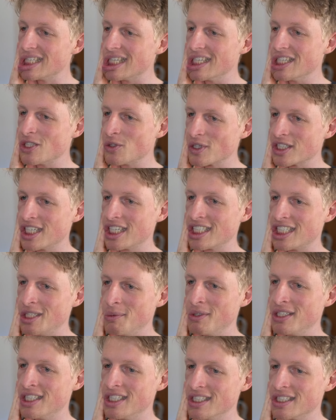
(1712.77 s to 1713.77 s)
That is what
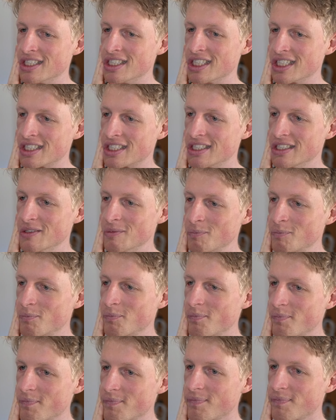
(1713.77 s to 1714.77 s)
ChatGPT suggested.
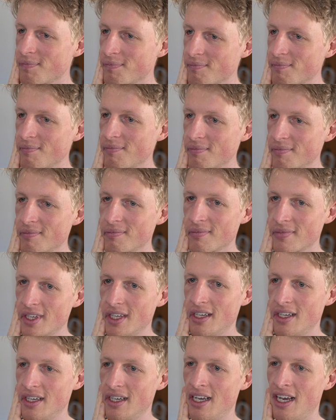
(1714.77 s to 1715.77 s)

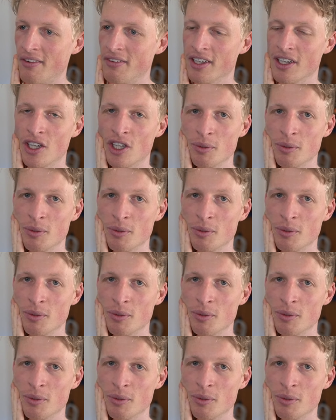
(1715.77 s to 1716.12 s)
Having